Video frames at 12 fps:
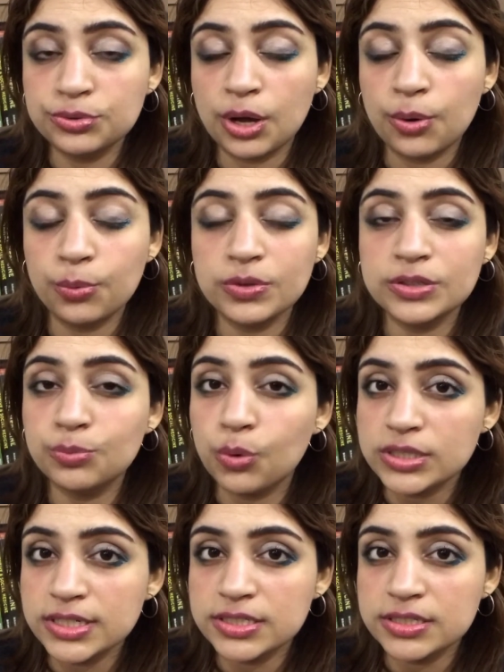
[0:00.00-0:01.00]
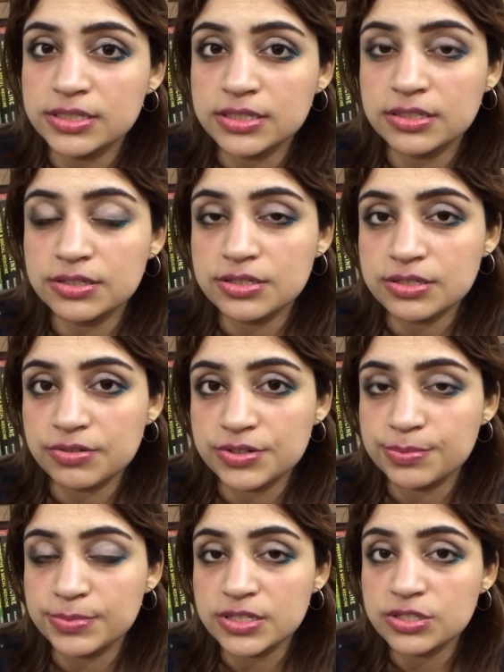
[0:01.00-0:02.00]
now with what I did this
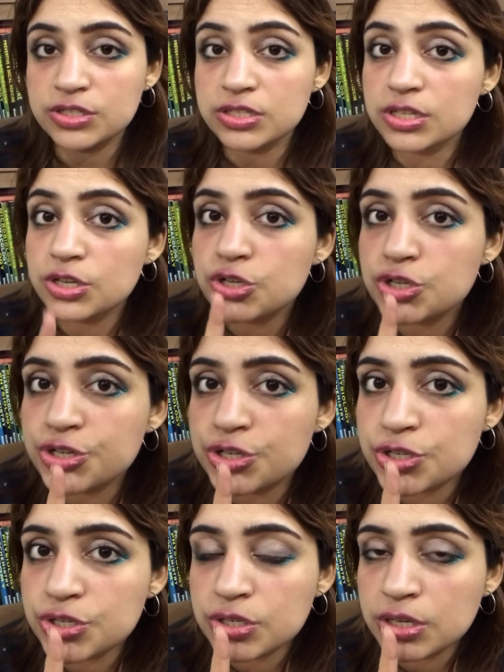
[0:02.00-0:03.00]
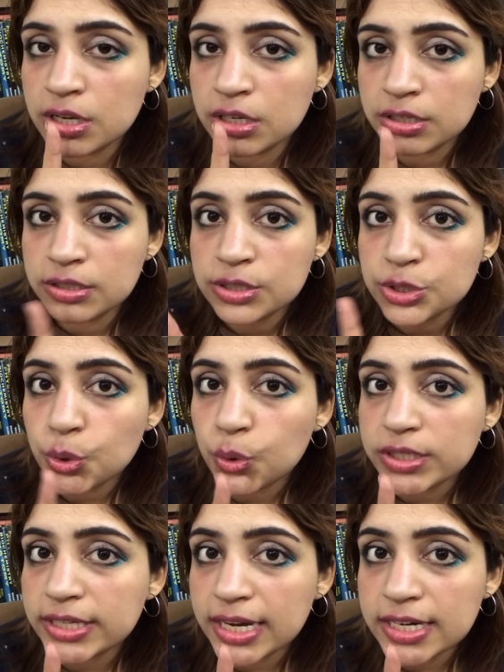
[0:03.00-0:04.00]
Christmas. Shh,
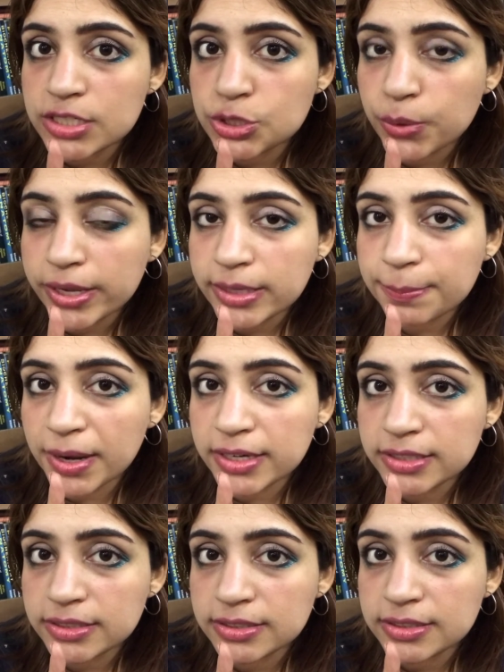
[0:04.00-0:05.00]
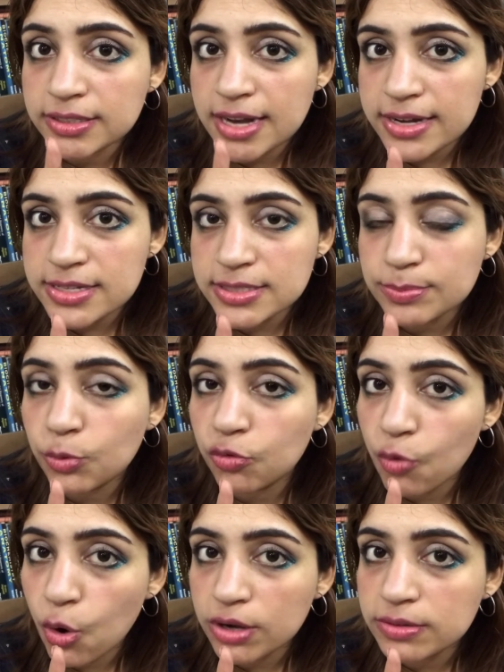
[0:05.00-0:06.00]
don't tell it to anybody. Let us
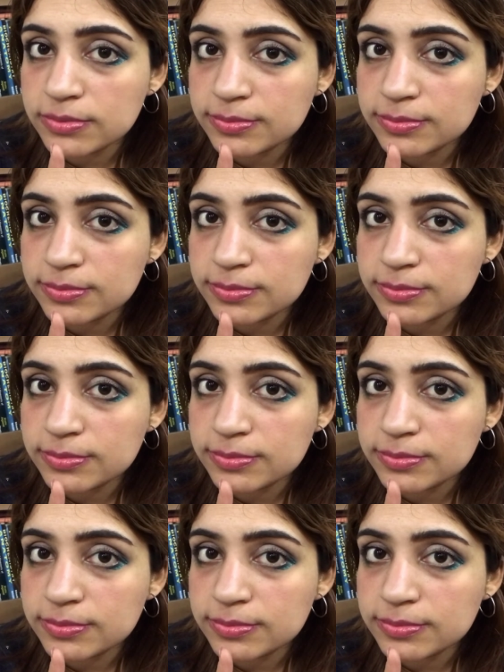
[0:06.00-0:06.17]
move on.